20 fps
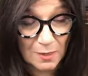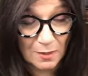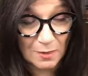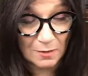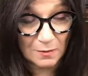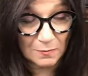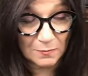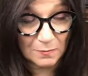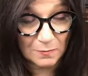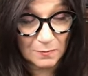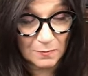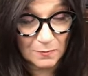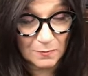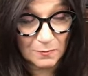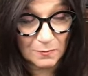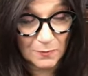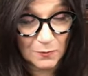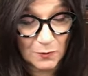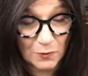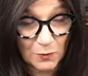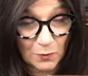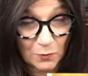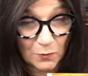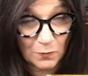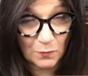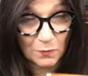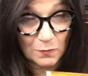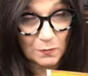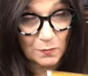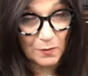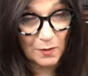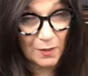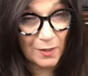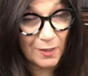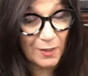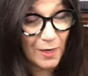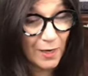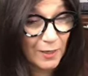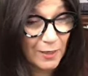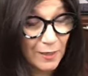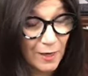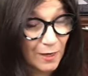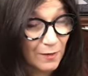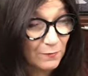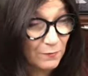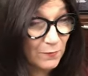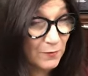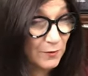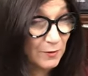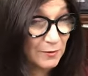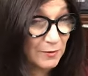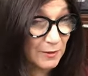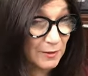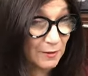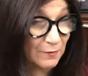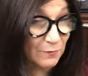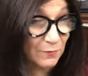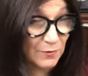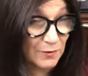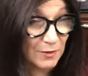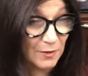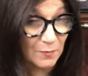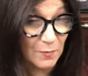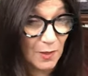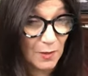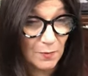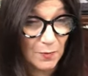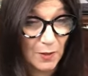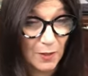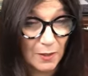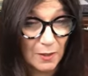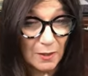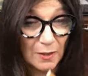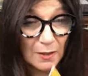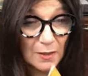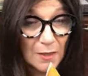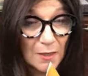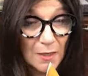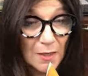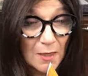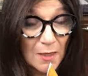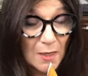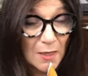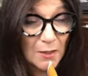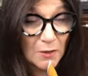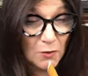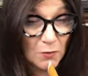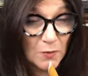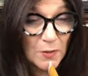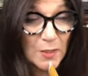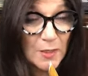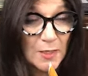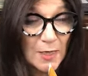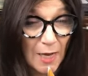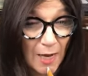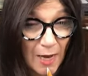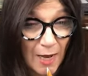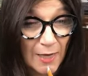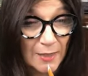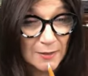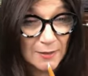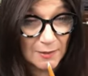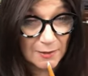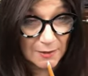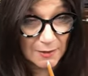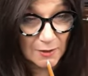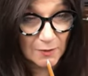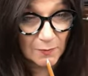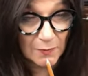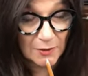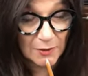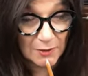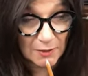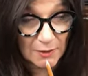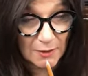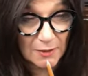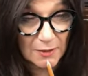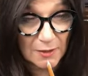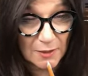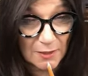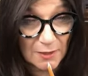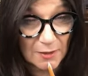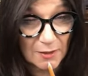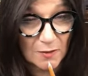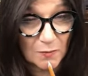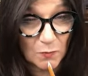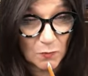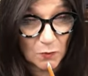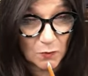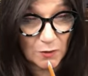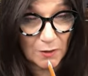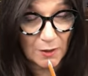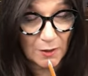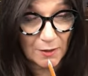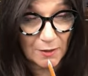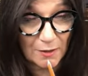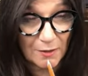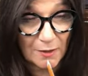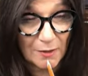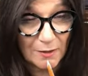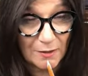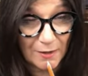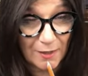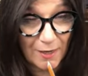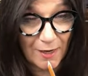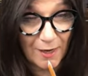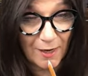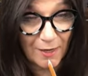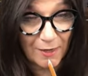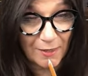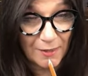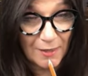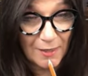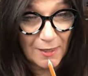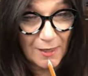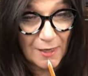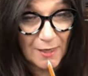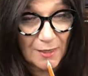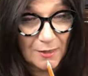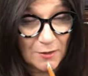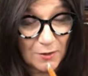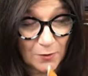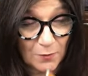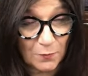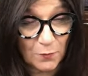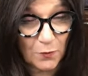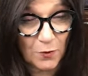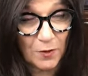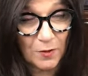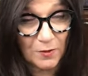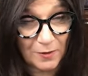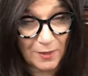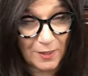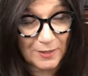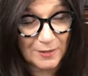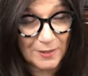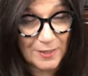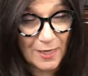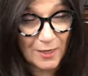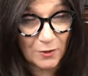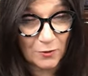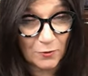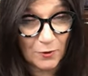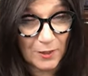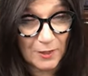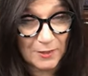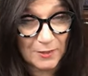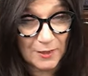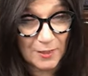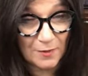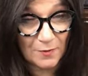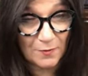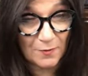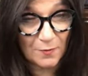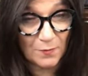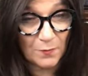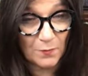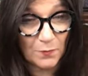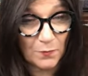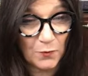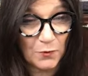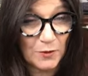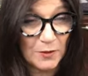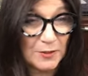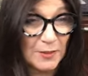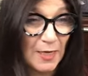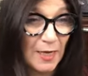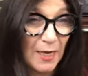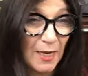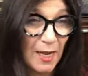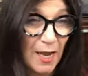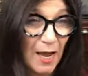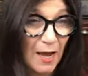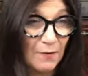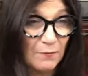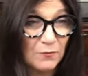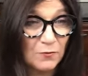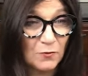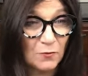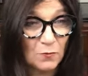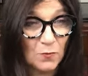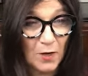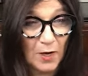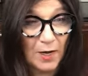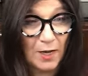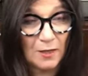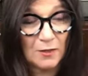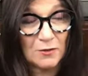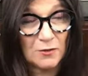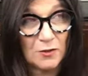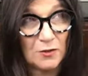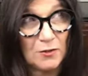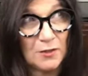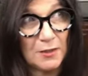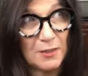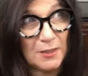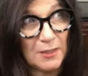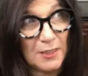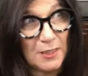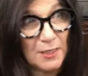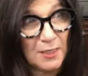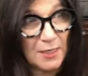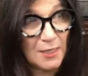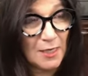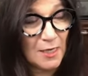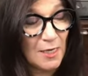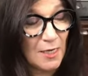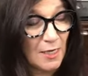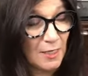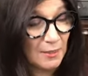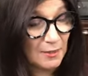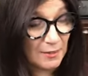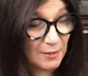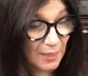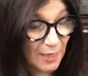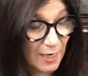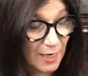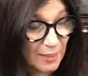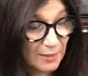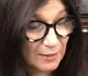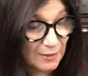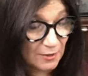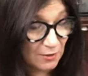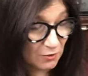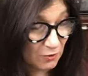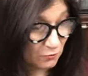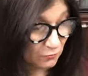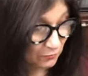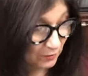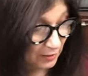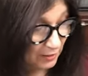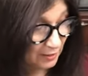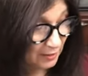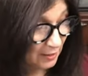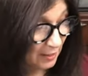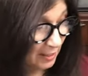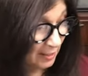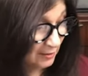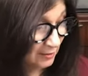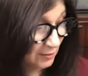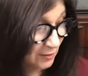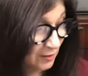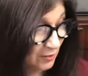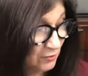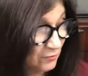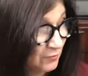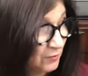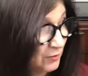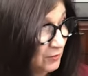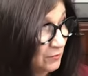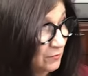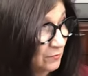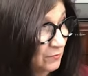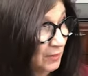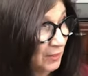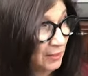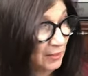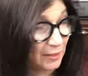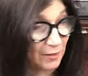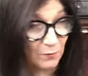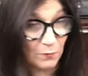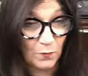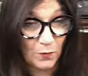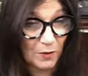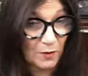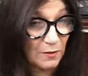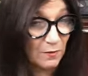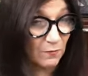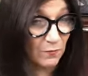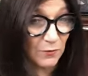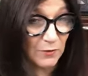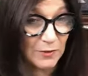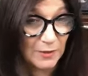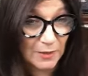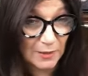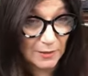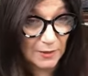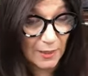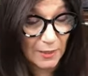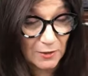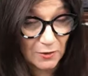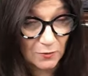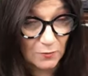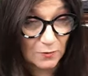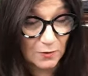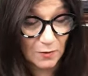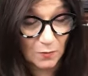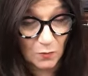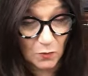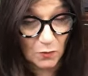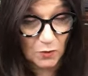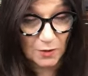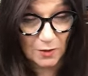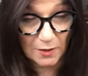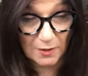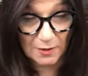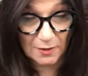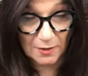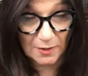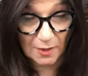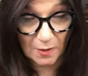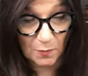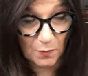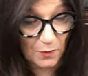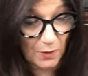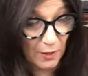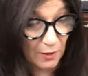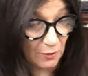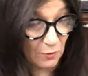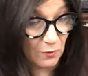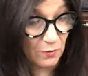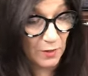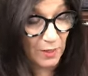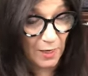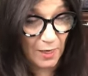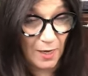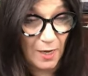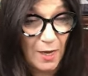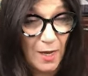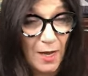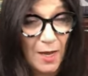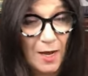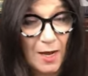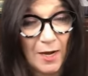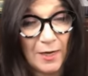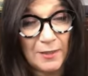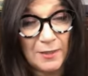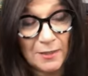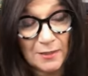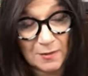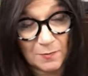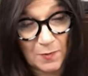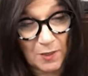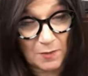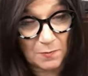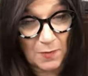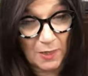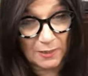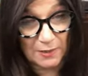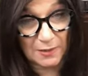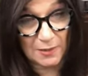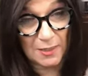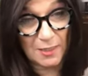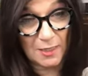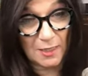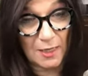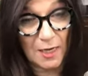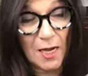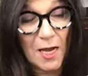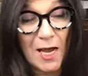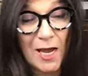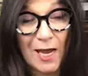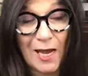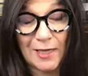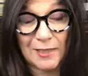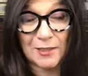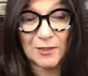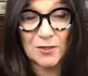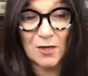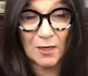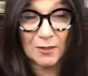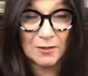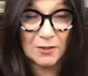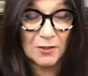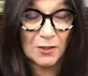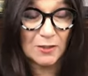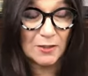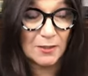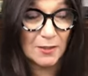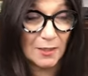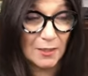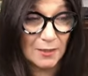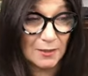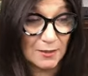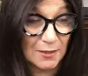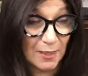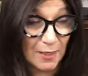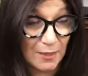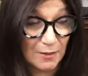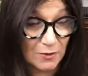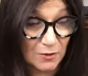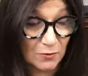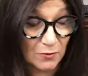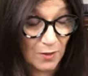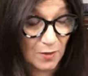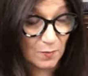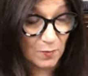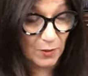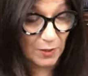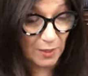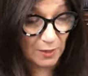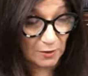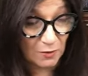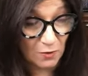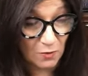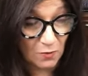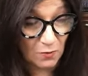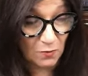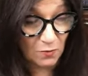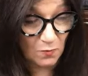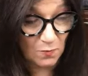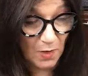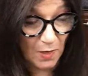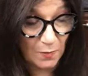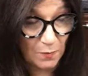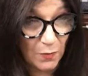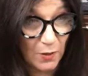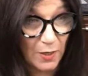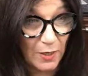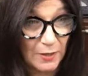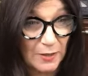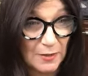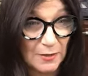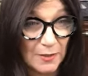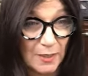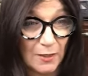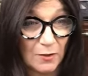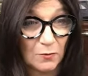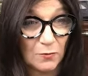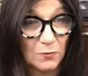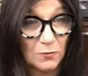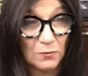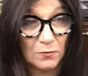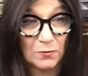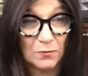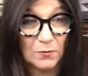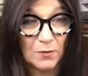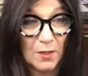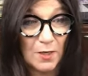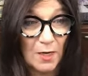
Um, so, and I, I feel the difference in my body. You can add cinnamon to the tea in the morning. Yeah. The, isn't that crazy, Bernadette? After a while, the tea tastes great and you do like one of the first things i do in the morning is get up and like okay i need to make my tea it's not just that it tastes great but i know my body's like oh